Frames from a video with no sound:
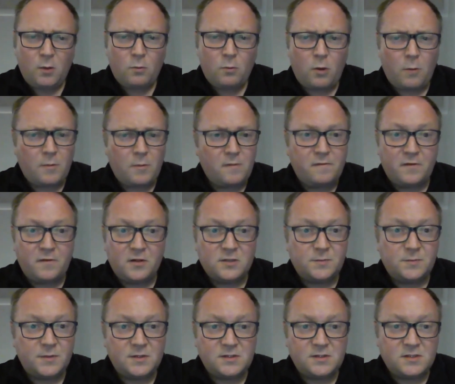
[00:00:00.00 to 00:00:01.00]
Our midfield's
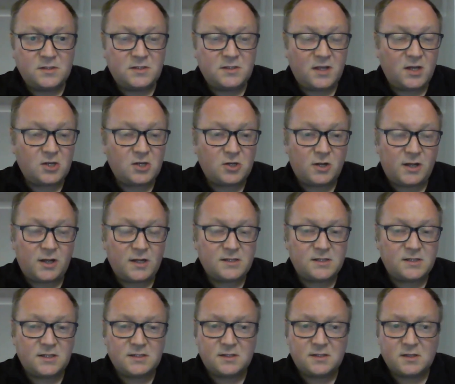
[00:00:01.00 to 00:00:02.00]
been sensational last
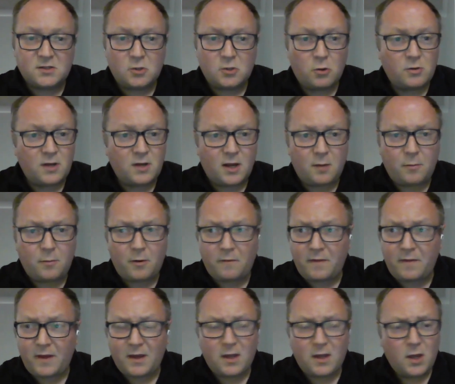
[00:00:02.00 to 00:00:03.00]
season, there's no doubt about
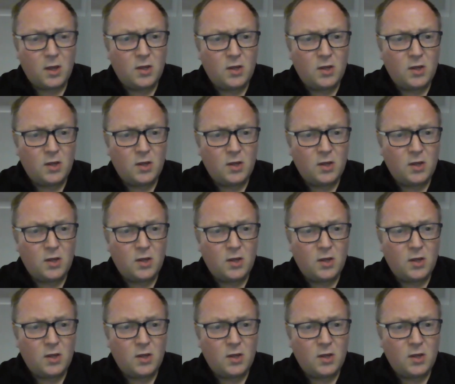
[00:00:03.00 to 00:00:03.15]
that.